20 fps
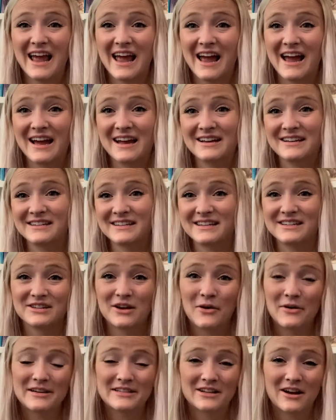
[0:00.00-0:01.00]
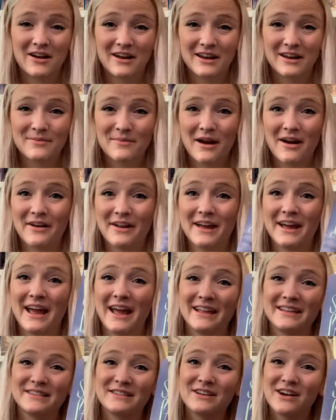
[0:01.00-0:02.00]
and is always talking about it.
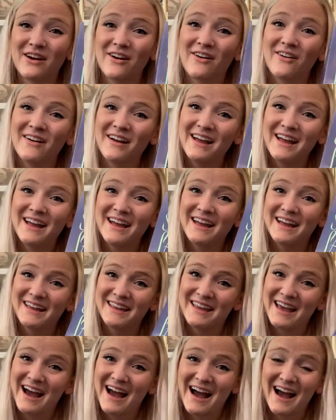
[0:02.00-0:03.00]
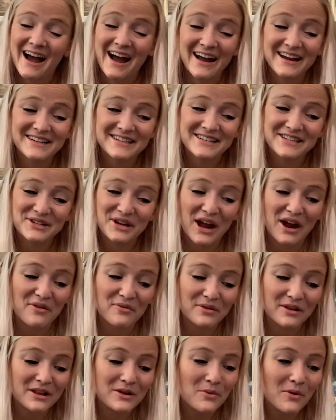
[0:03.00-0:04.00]
And so, yeah, I
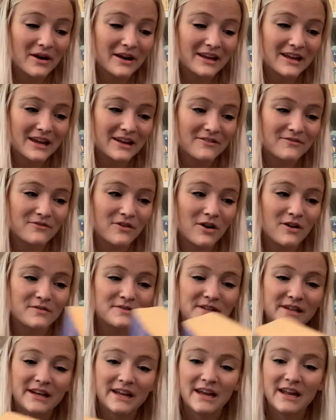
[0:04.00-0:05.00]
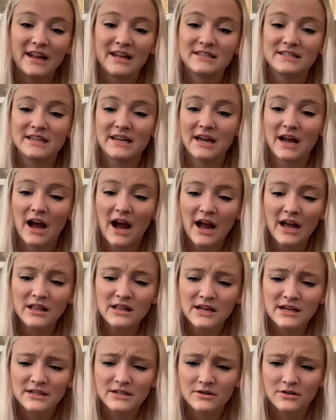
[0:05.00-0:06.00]
really want to get involved in it. It's a
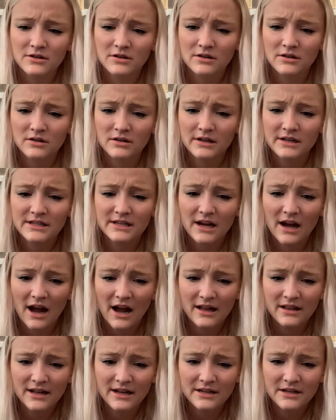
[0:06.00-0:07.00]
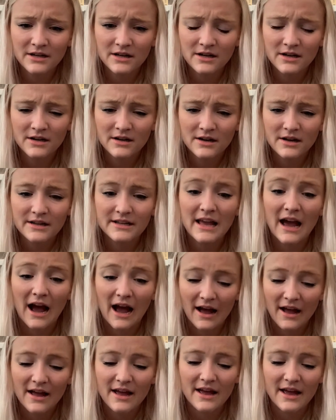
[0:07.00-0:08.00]
Highlander, is it Highlander?
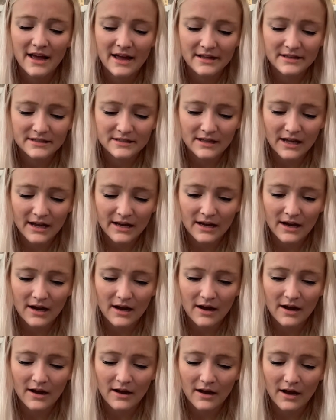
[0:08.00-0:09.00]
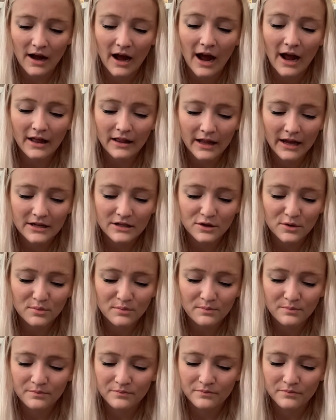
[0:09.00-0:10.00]
Yeah, it's like a
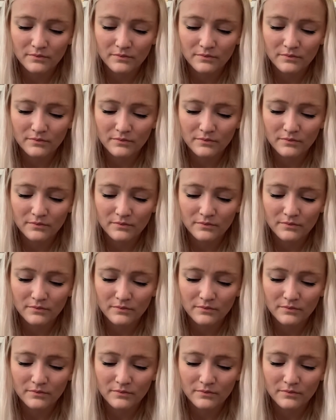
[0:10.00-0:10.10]
Highlander